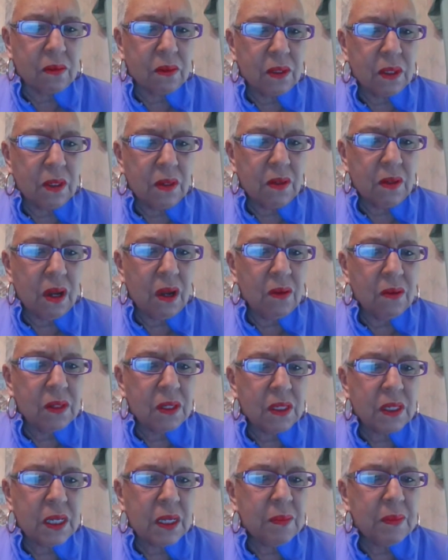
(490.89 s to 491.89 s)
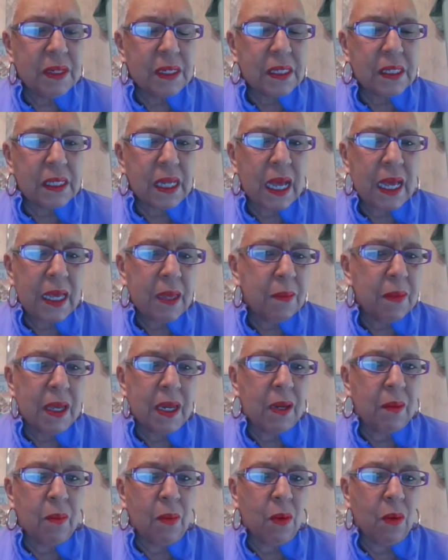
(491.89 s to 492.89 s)
You don't mm. seem the same
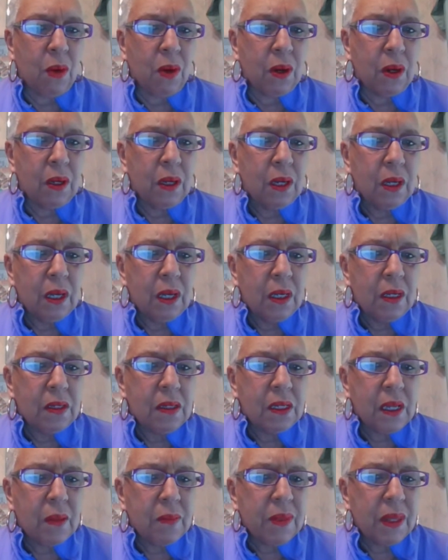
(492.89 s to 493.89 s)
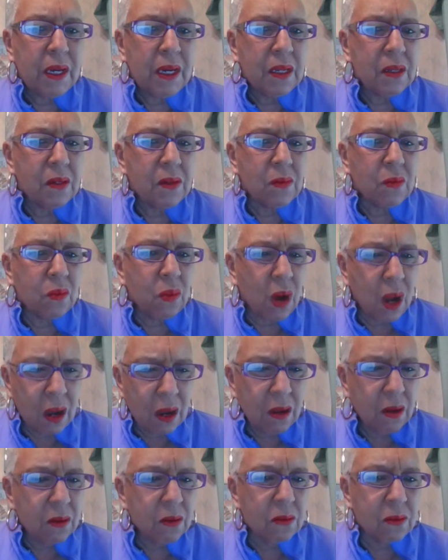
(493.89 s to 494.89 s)
anymore something is
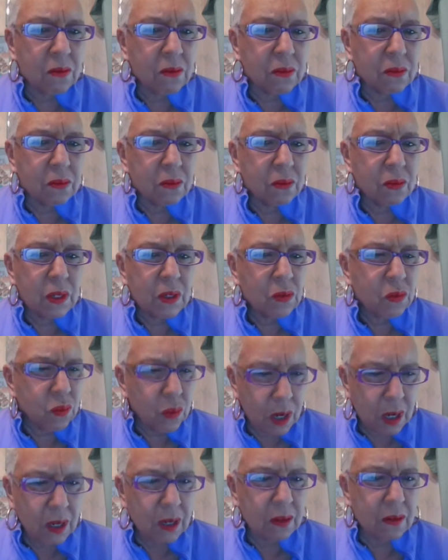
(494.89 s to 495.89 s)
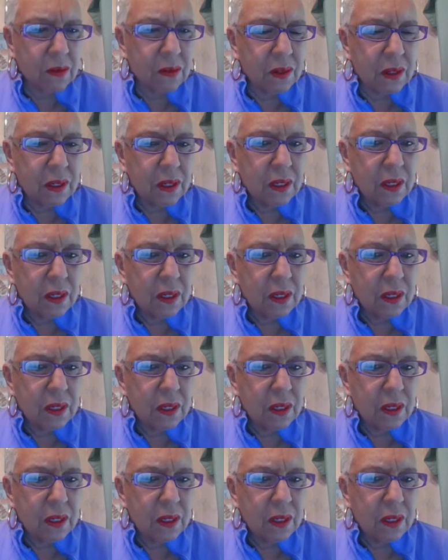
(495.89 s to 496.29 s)
wrong. What's wrong?